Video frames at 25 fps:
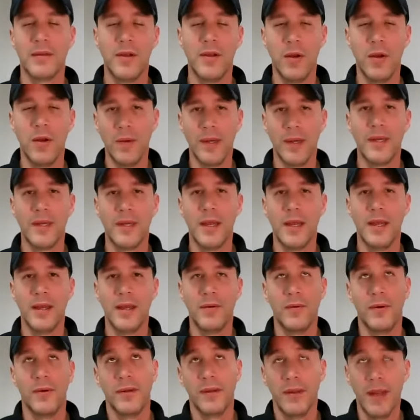going
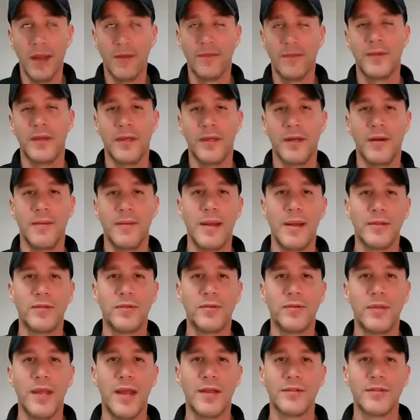or left in about
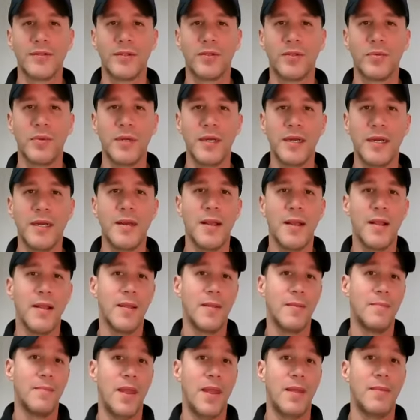2003,
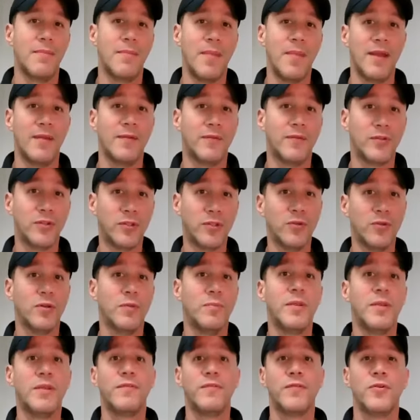met my
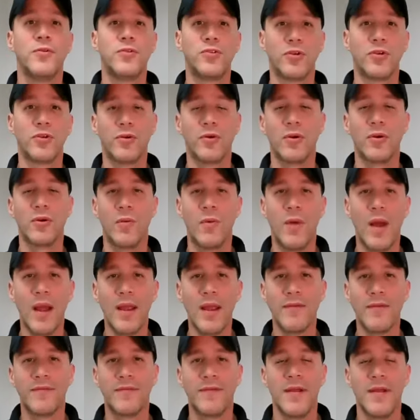soon-to-be future
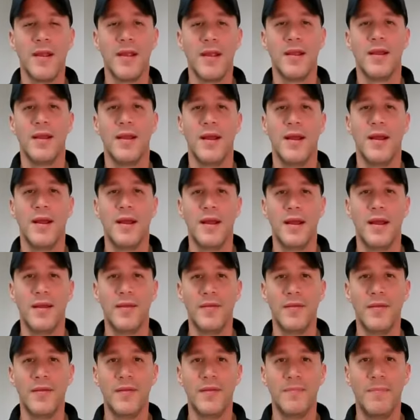wife.
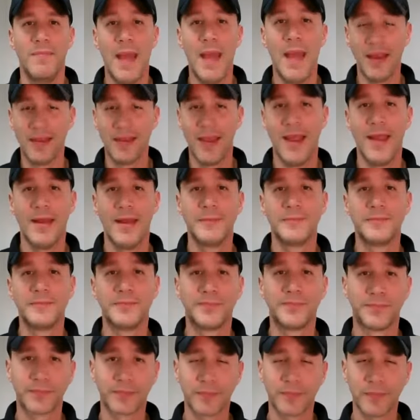Back then,
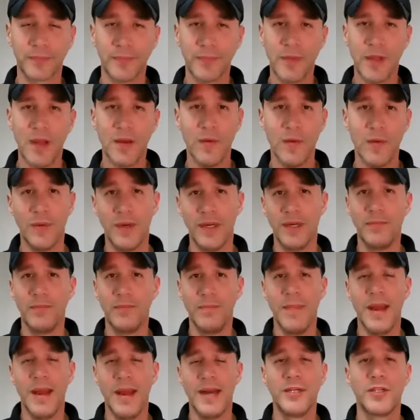we
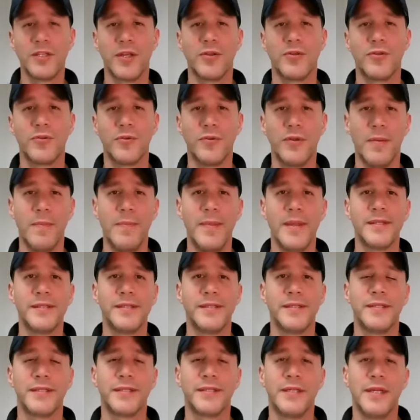met each other through the
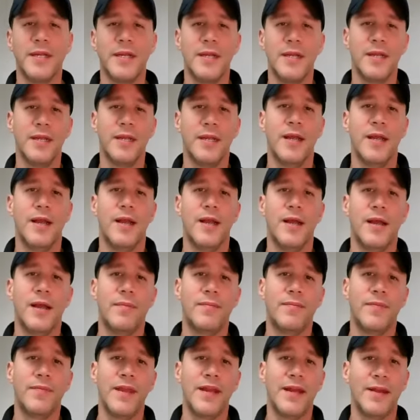business.
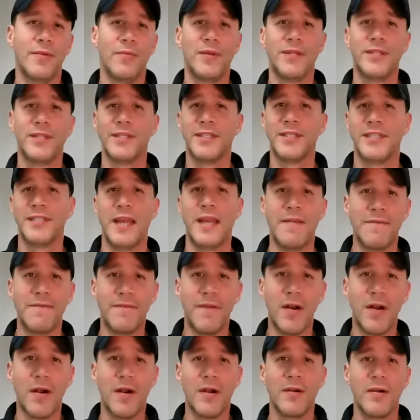Then I went to State
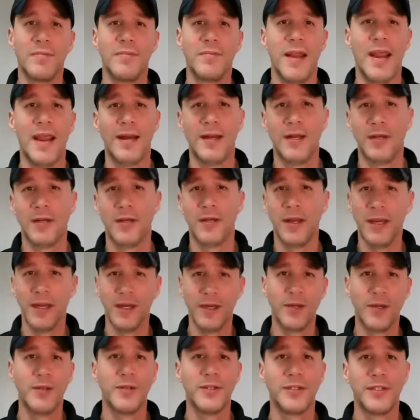Farm, had
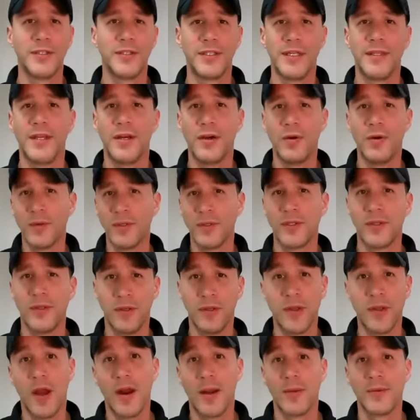a good stint there,
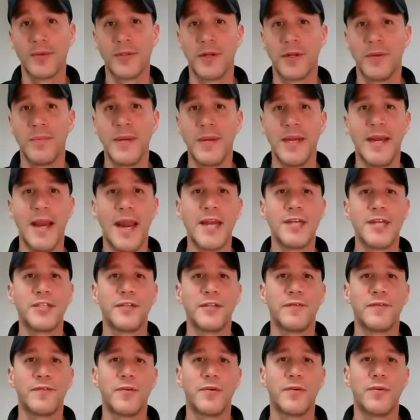thought I was going to be an
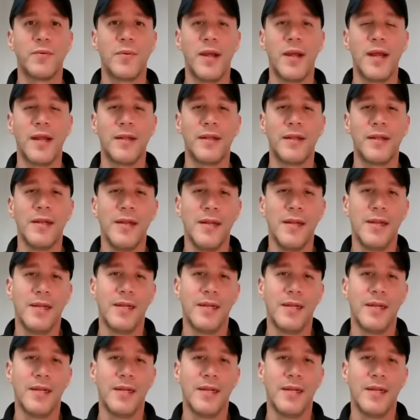agent for a while.